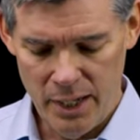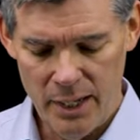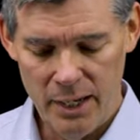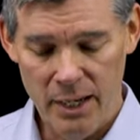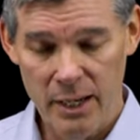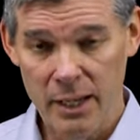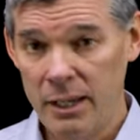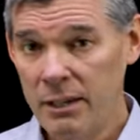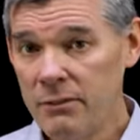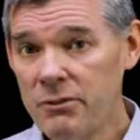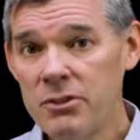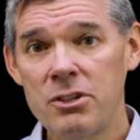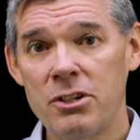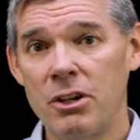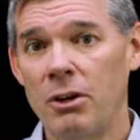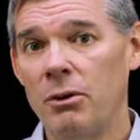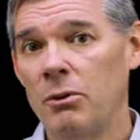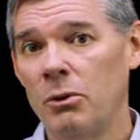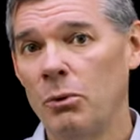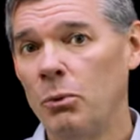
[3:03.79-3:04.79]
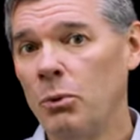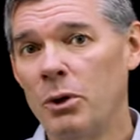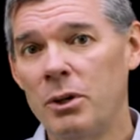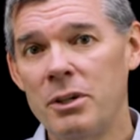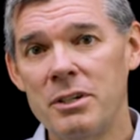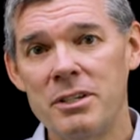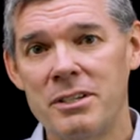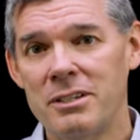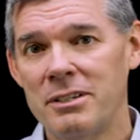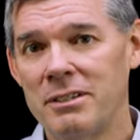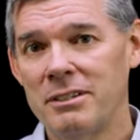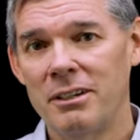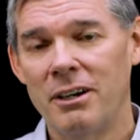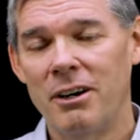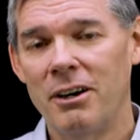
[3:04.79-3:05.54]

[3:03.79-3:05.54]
And if so, the words